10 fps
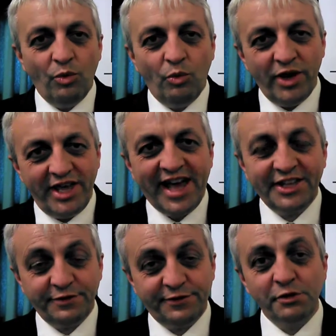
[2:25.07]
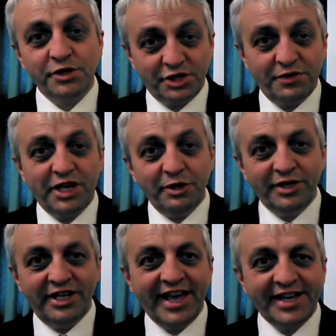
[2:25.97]
We had to focus on the
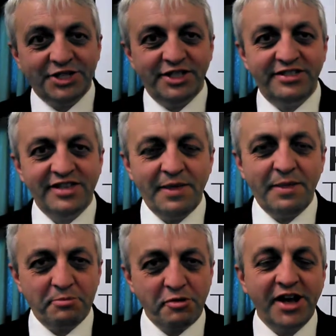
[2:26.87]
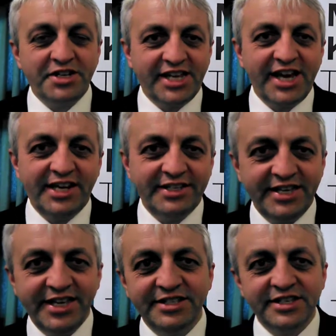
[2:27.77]
local elections and then the
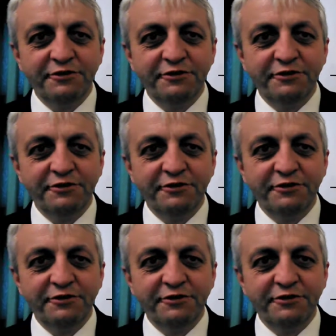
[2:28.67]
practicalities